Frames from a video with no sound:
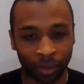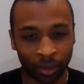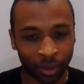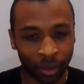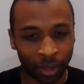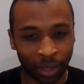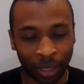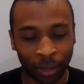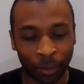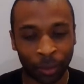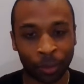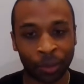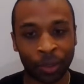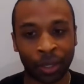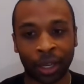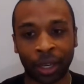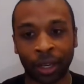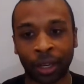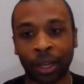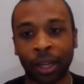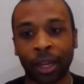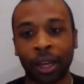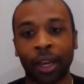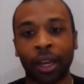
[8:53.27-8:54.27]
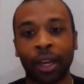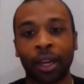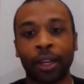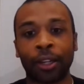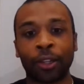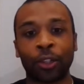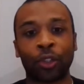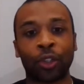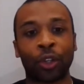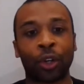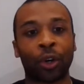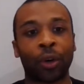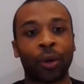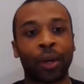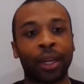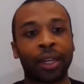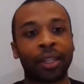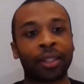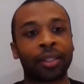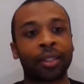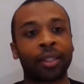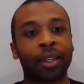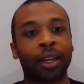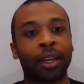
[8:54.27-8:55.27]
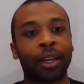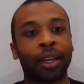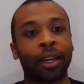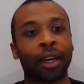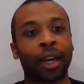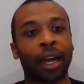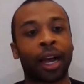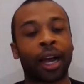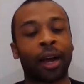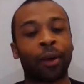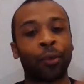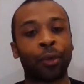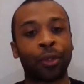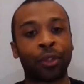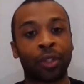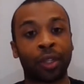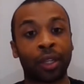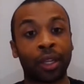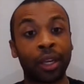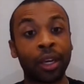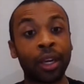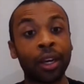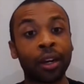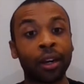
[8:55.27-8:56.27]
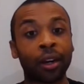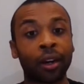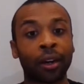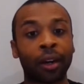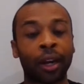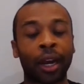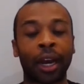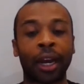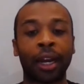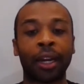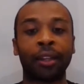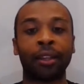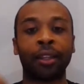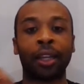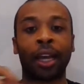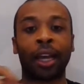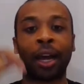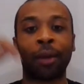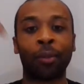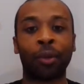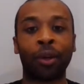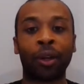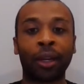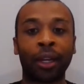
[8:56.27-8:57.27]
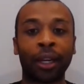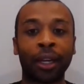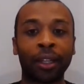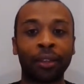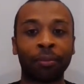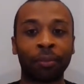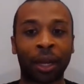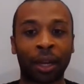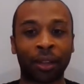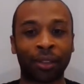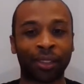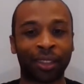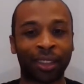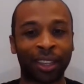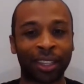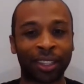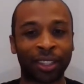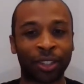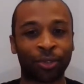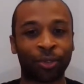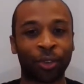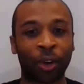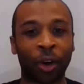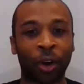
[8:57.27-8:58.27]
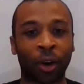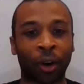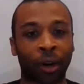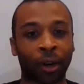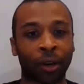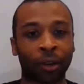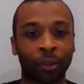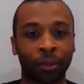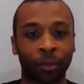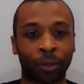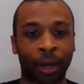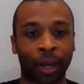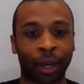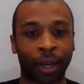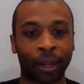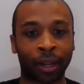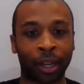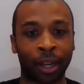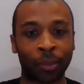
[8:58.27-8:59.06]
You know what I'm saying? So it's like I was here and I'm looking about this far, right?